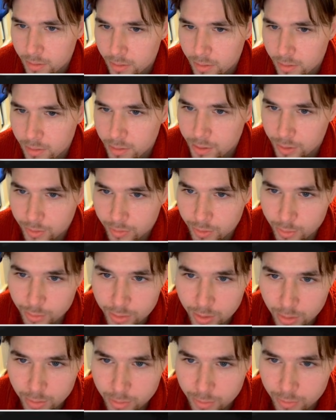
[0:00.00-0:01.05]
So if you
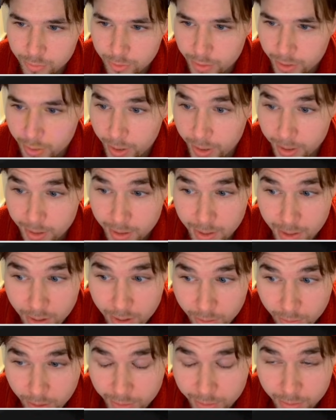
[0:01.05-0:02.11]
don't move the knight
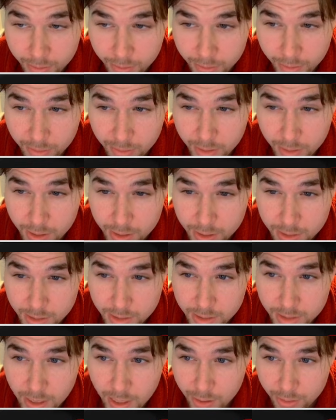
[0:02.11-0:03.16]
now, I think
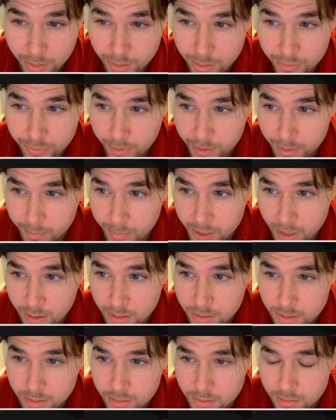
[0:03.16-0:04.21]
this... How do you defend mate?
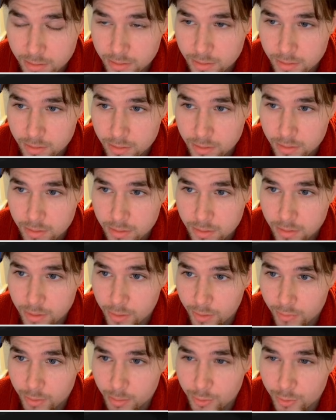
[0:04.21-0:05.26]
You
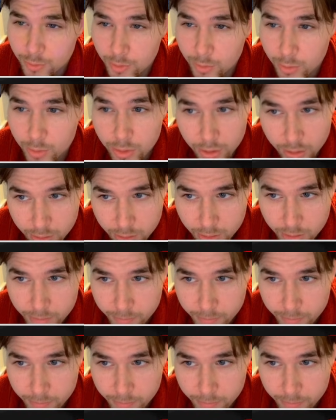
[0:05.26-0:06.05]
have to move the rook.